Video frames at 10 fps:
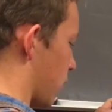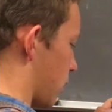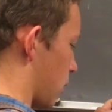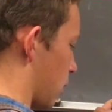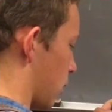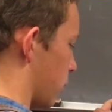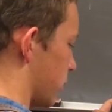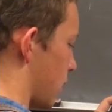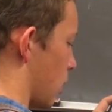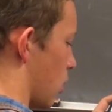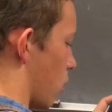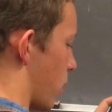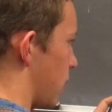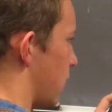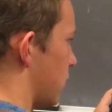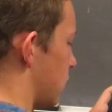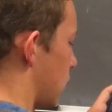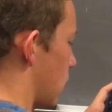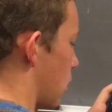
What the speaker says: 5th equals that, minus